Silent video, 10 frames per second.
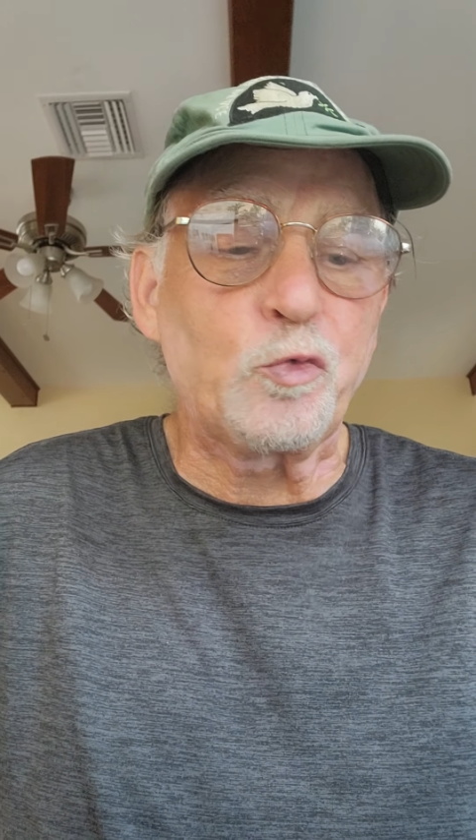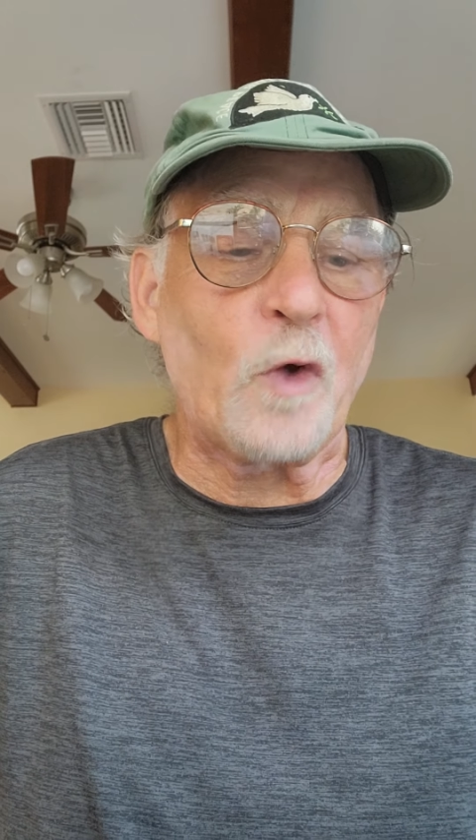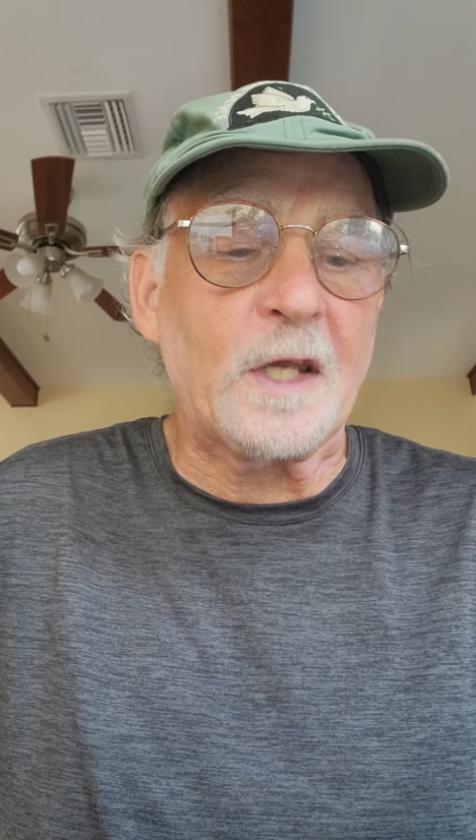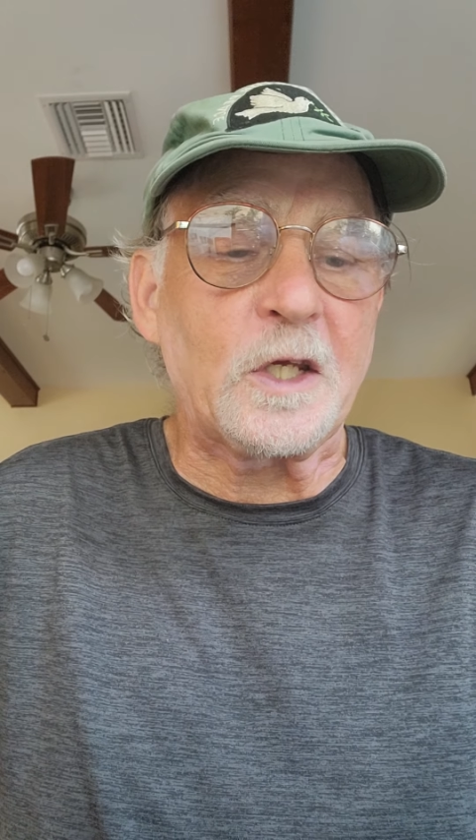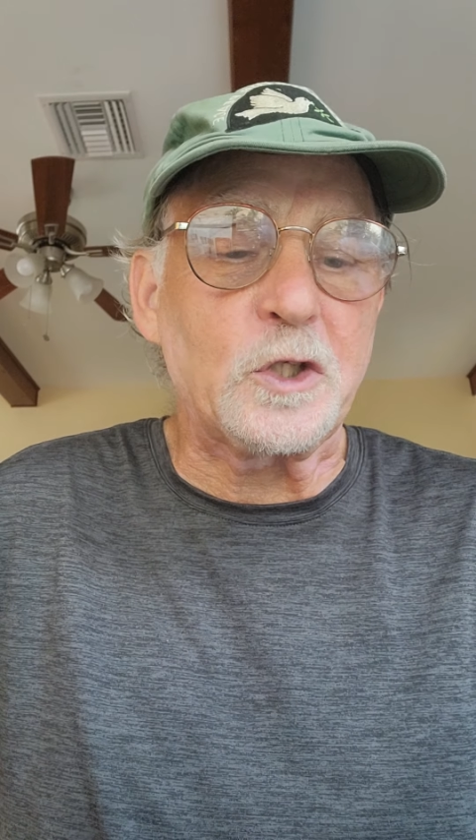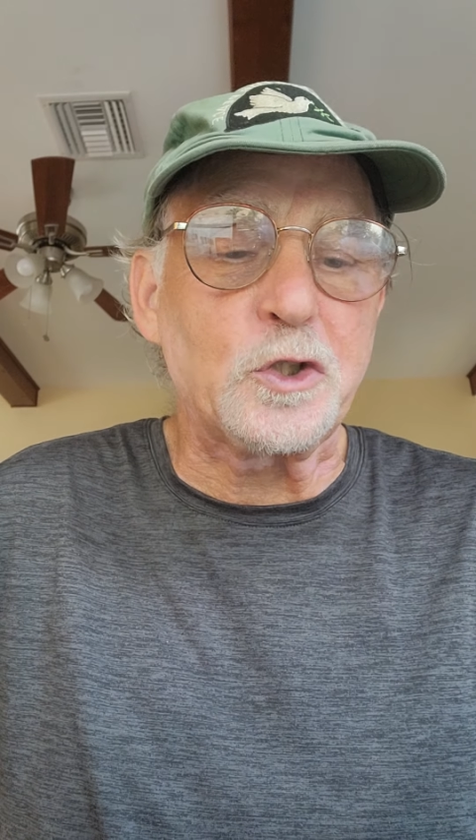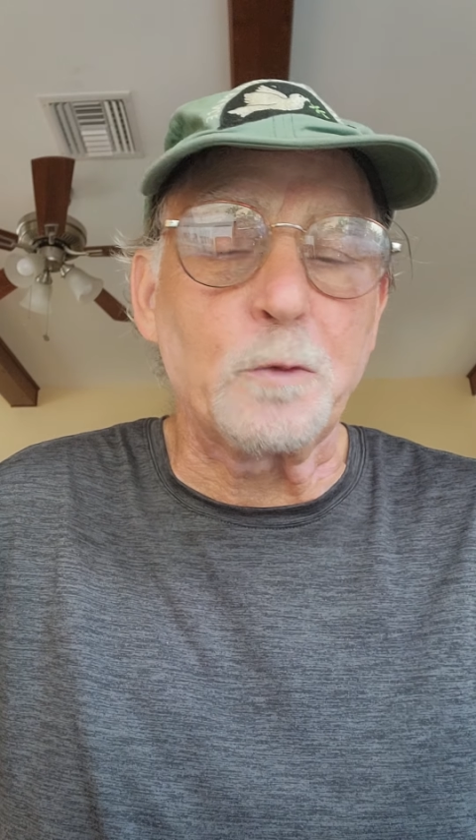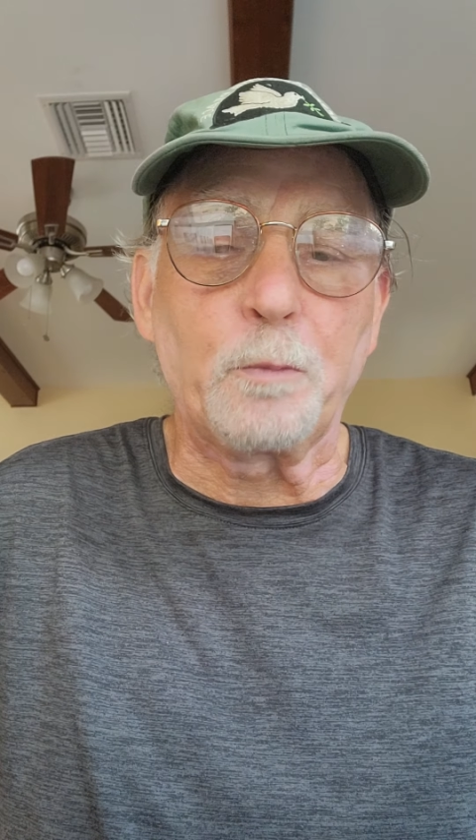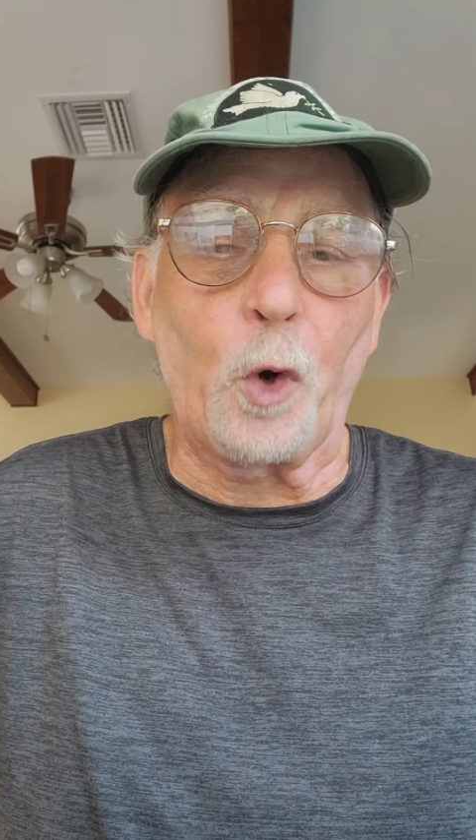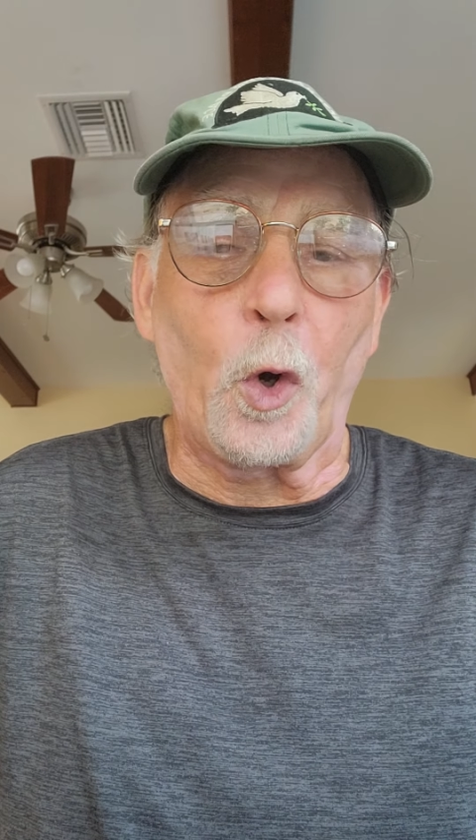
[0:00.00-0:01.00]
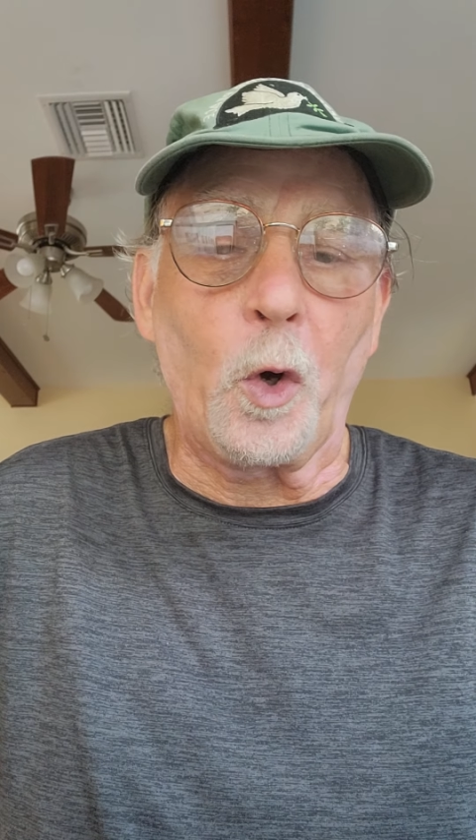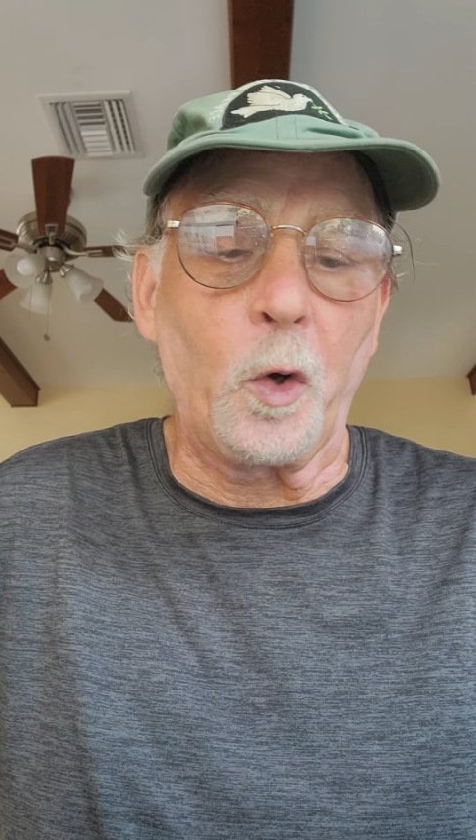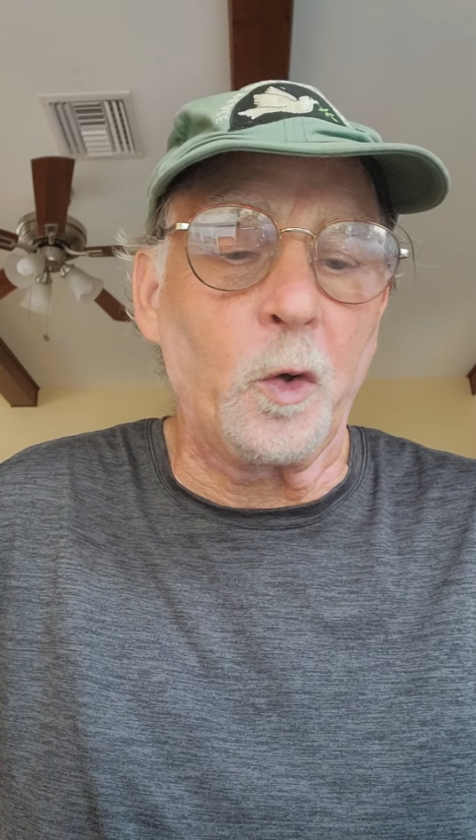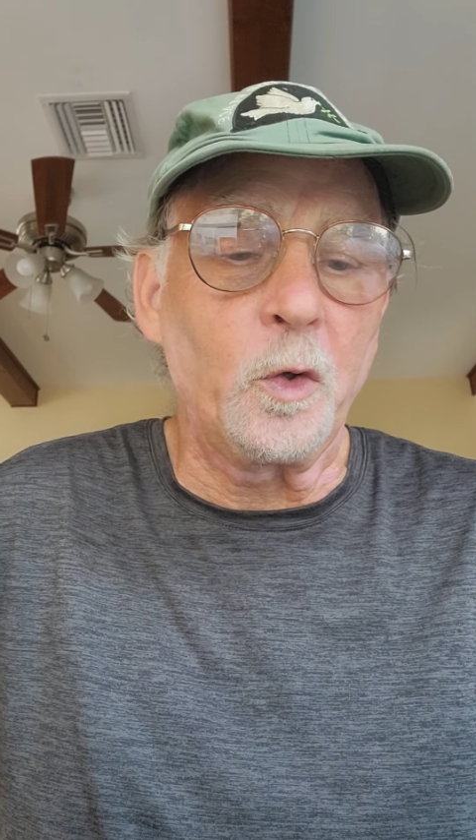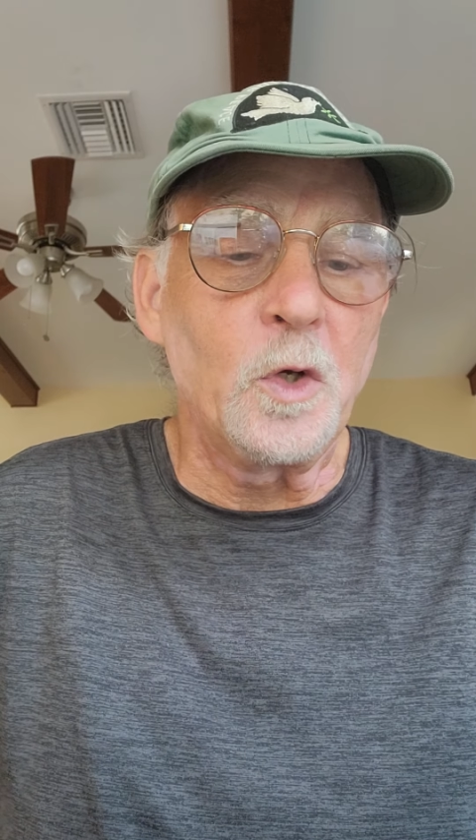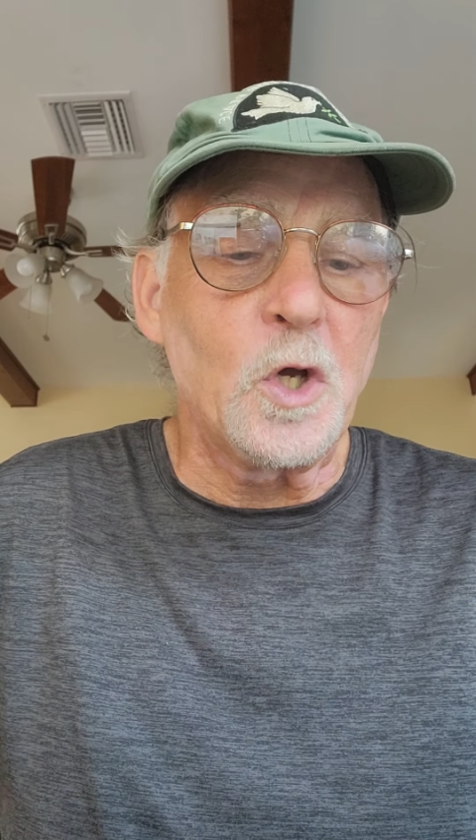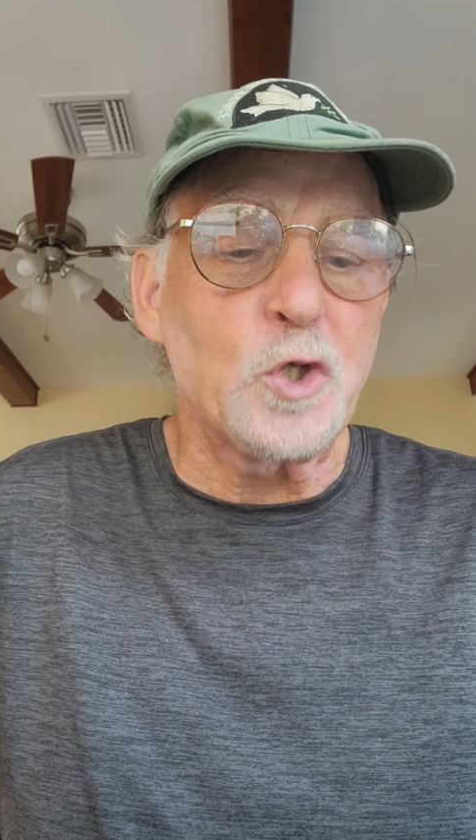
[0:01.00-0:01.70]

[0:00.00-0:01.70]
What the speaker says: ready to brawl.